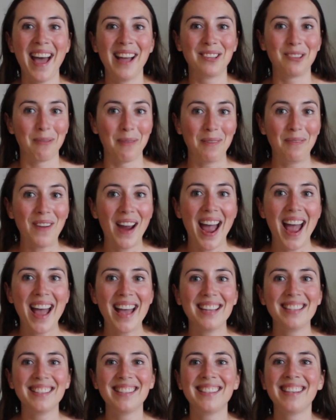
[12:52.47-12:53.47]
told my
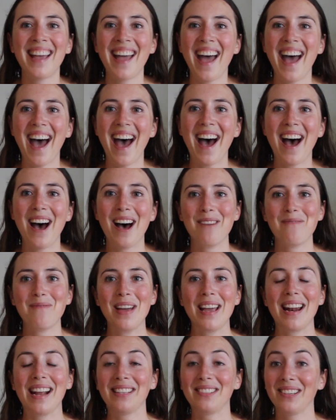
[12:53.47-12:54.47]
friends, um,
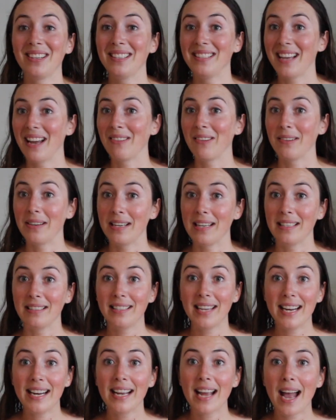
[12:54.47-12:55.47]
and I started downloading
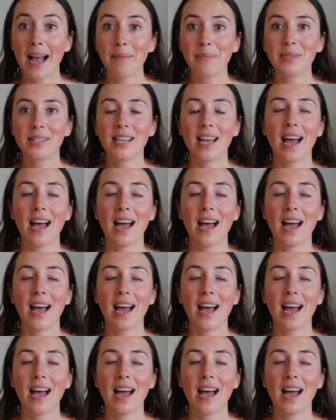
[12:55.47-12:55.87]
dating apps.